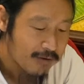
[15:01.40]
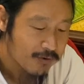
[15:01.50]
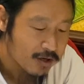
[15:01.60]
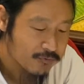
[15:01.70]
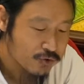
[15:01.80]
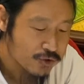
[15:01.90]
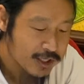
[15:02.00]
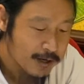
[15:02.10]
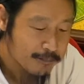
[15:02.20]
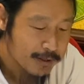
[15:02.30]
a lot of good
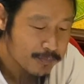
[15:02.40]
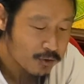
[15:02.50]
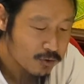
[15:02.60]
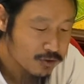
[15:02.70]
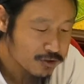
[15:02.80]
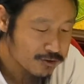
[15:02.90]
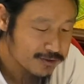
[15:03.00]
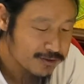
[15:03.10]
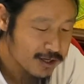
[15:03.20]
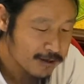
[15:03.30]
young people, good
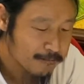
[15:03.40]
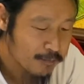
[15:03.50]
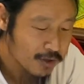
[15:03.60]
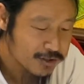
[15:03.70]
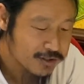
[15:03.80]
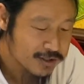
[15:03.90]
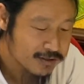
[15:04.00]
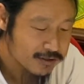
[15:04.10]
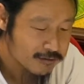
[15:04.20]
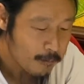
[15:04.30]
young politicians.